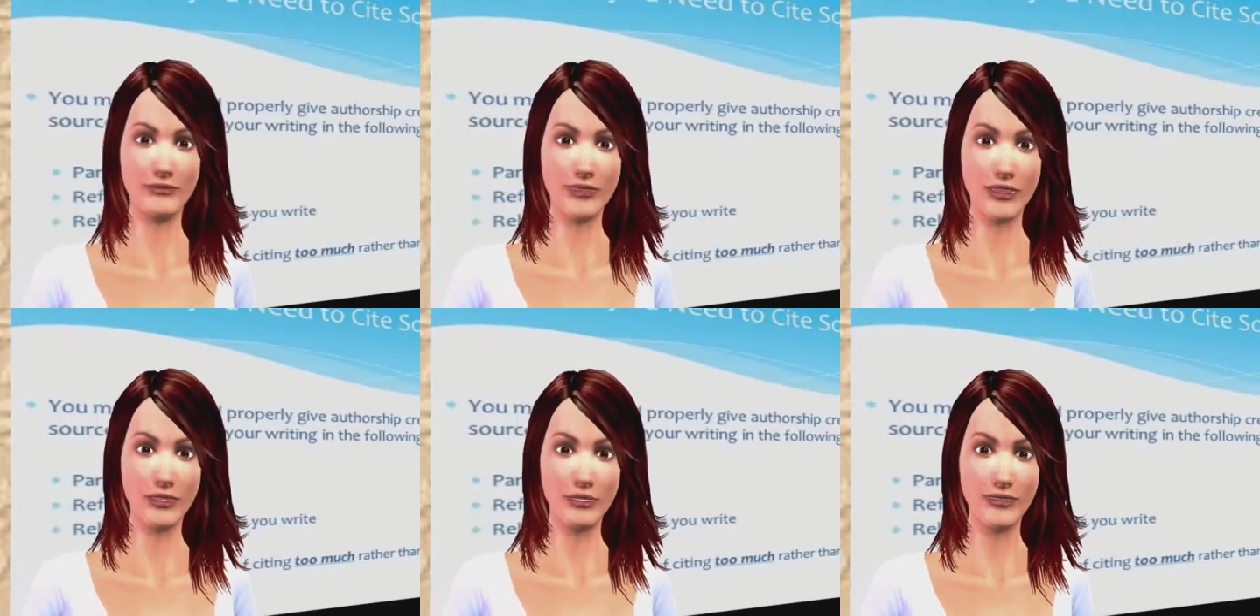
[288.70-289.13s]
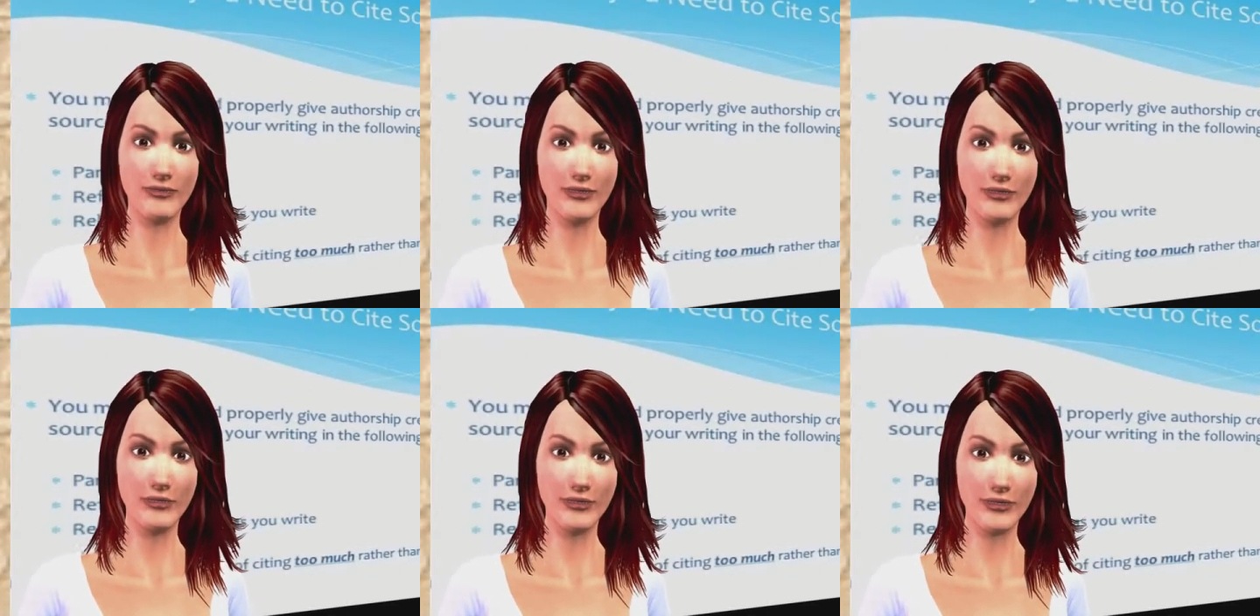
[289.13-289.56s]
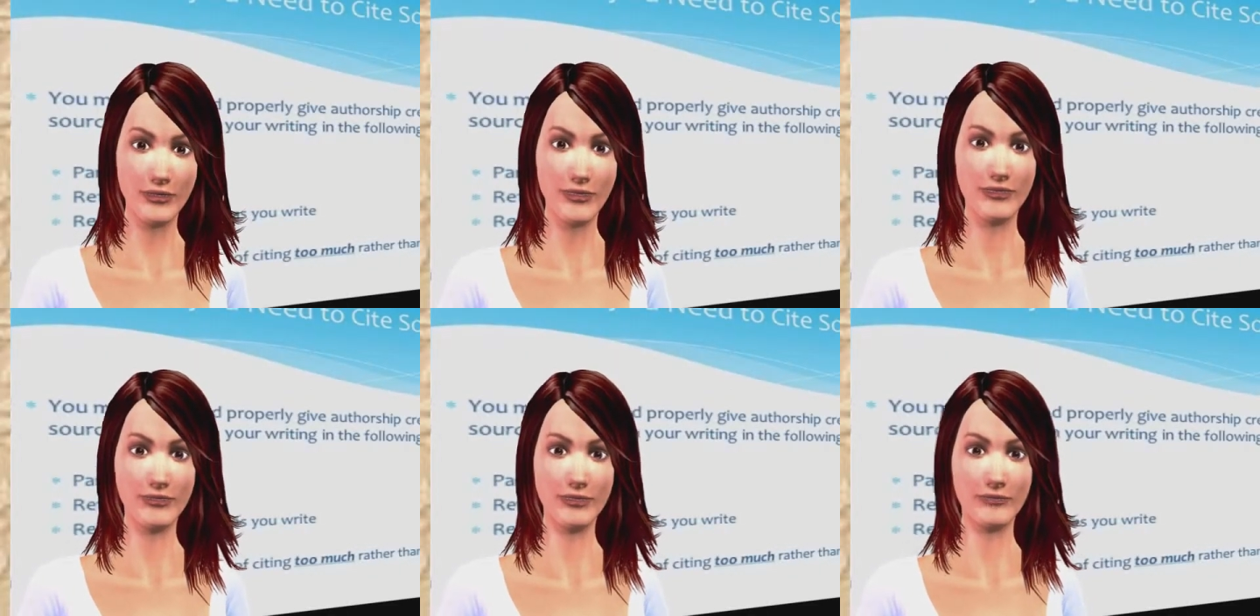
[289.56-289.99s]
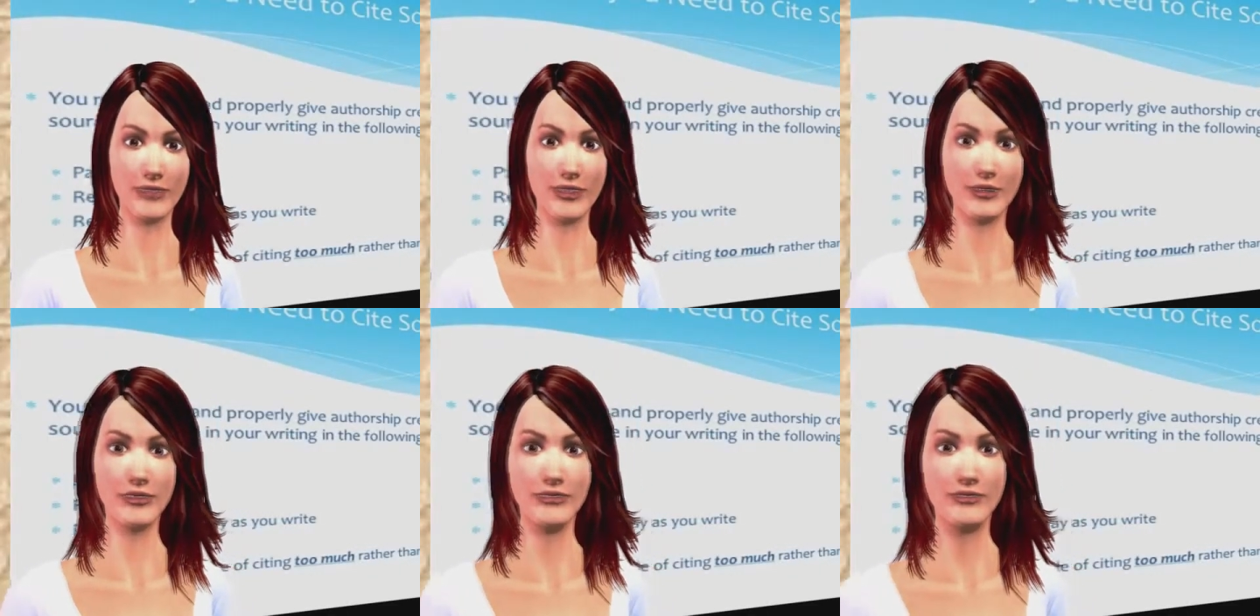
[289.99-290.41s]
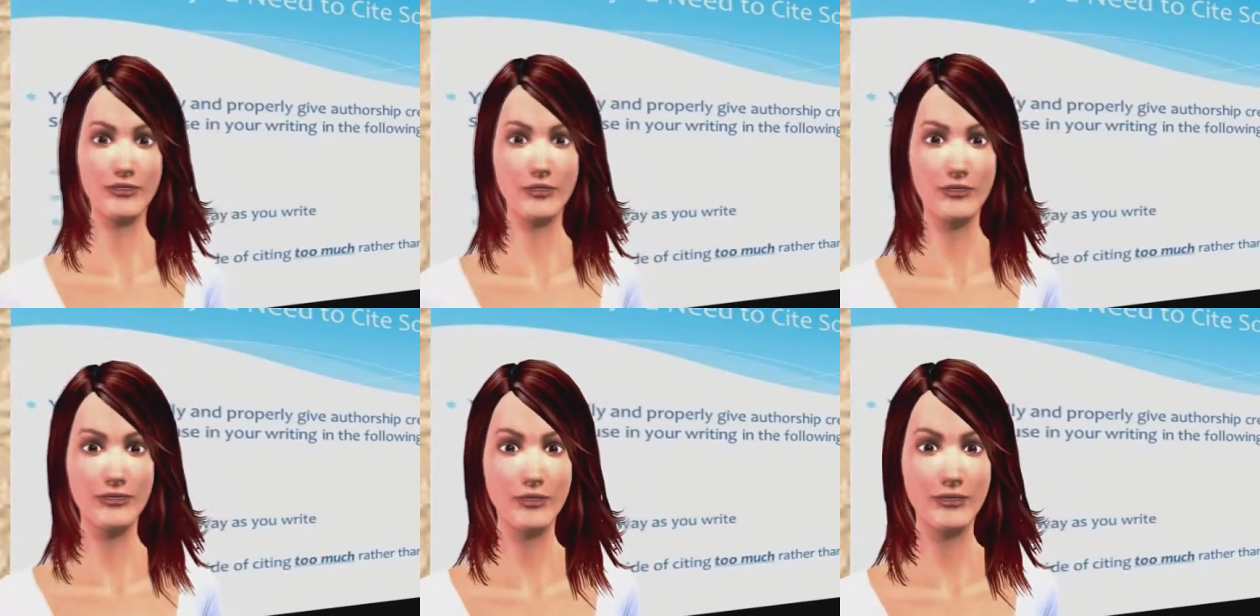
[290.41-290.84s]
there are three main
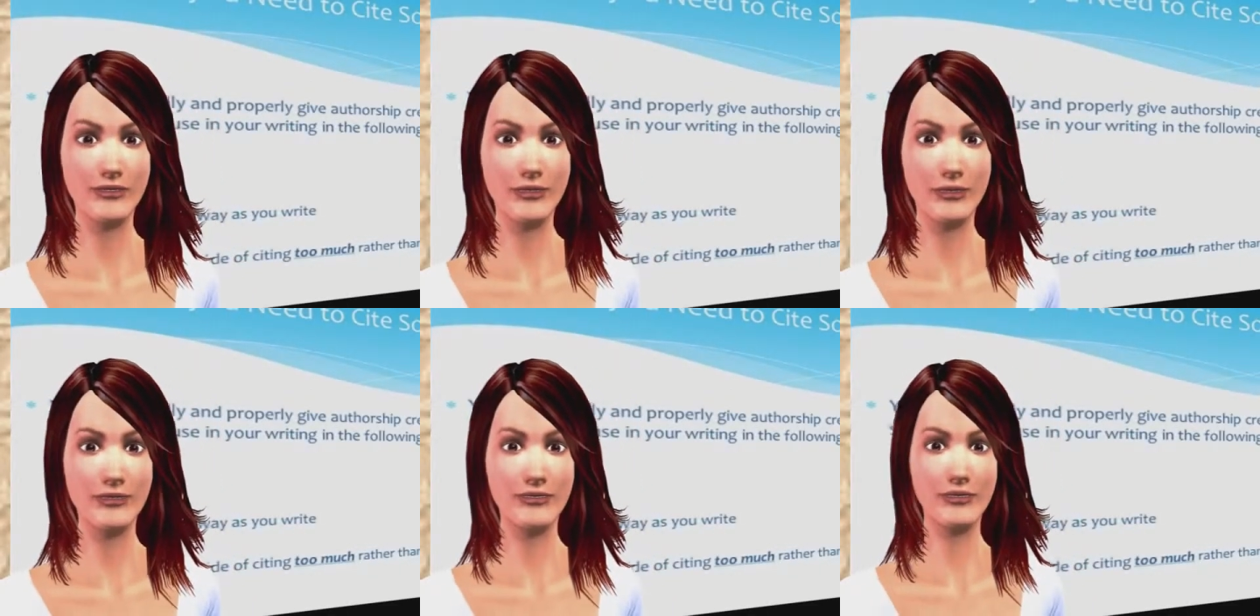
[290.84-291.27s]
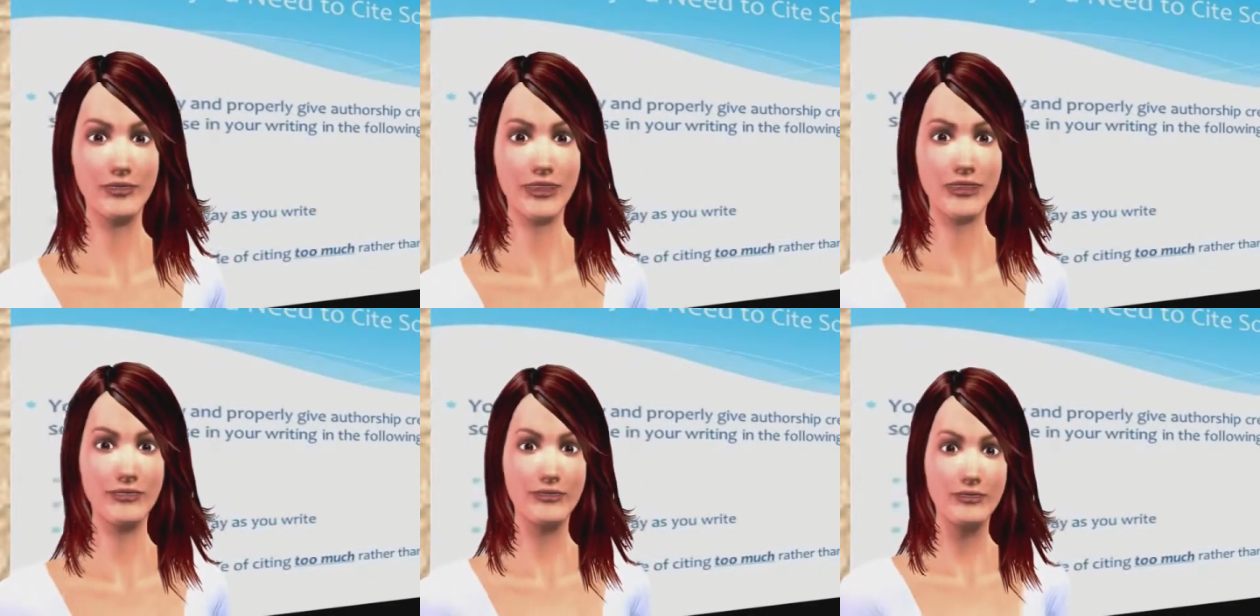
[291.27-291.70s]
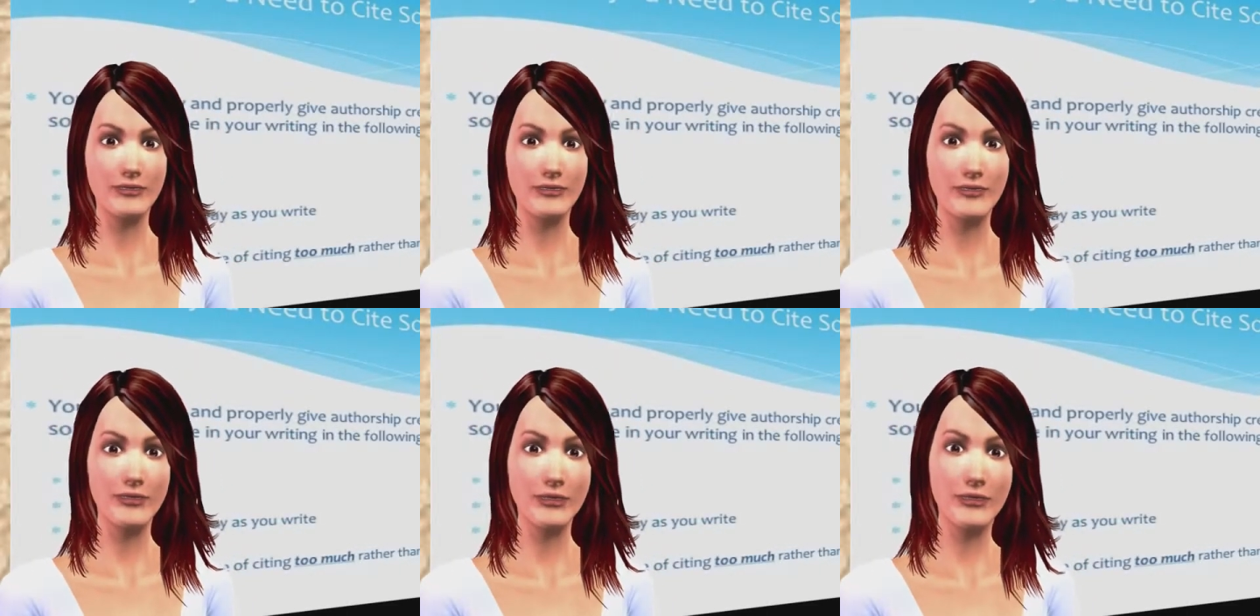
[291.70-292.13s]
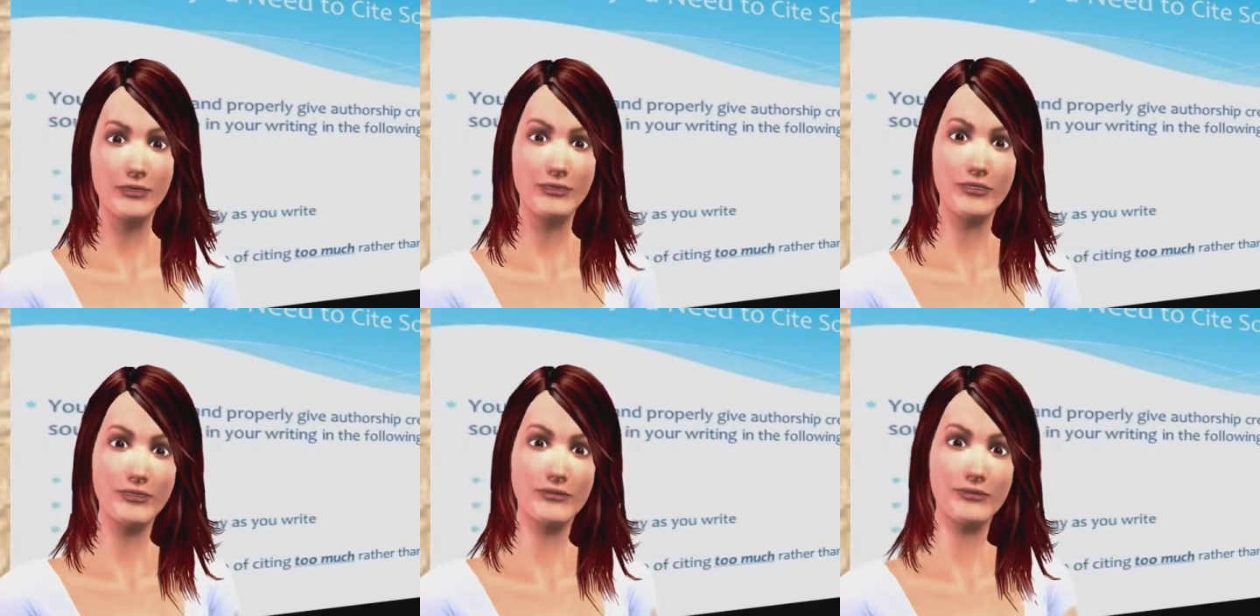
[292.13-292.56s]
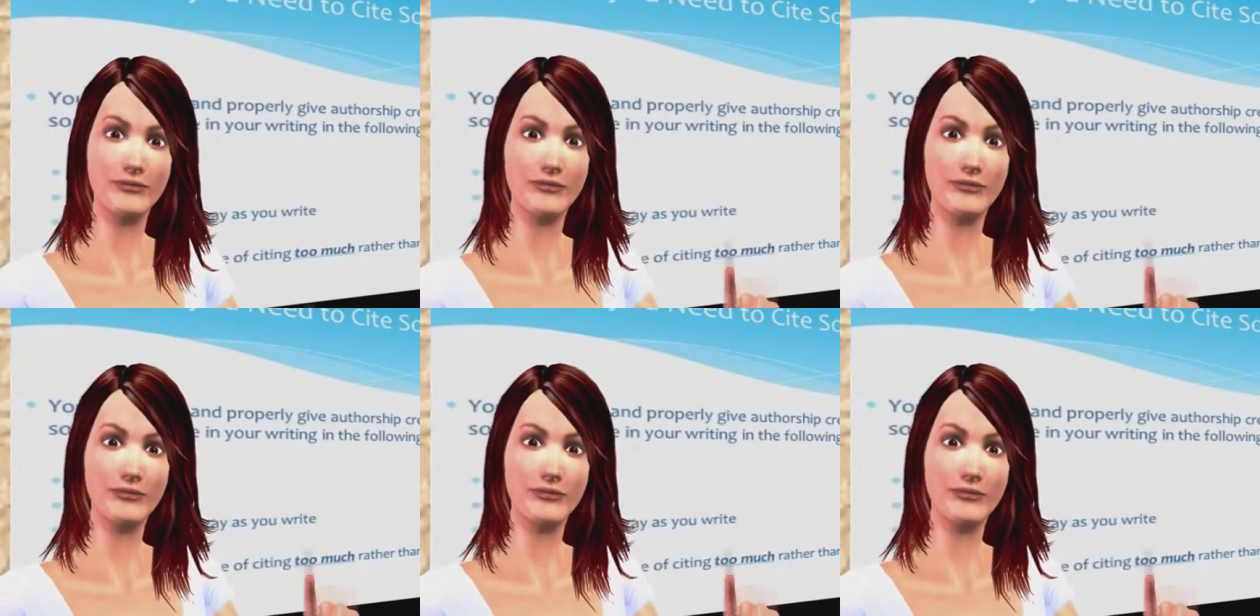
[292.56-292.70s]
reasons you would want to cite a source.